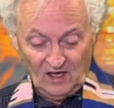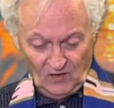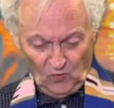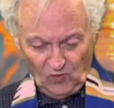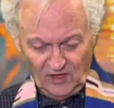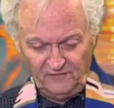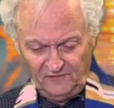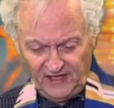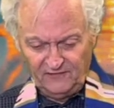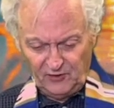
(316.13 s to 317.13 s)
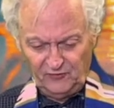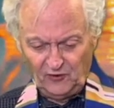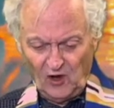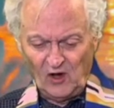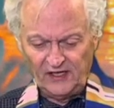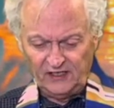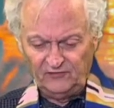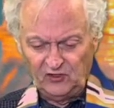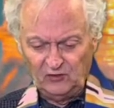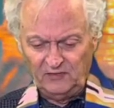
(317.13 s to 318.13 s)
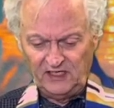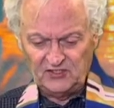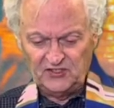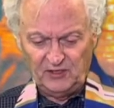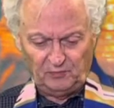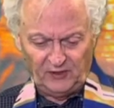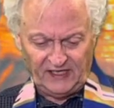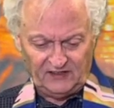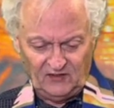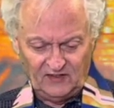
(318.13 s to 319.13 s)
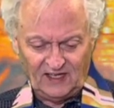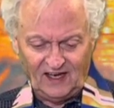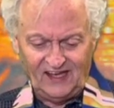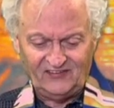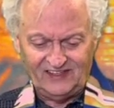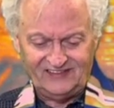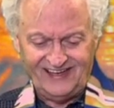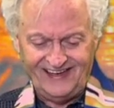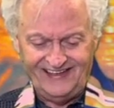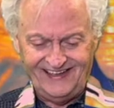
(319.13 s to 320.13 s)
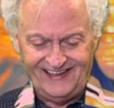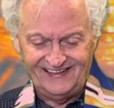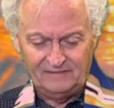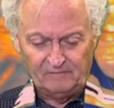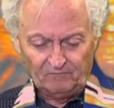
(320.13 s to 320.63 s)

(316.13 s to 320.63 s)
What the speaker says: One favorite drawing of two men shipwrecked on the classic tiny island,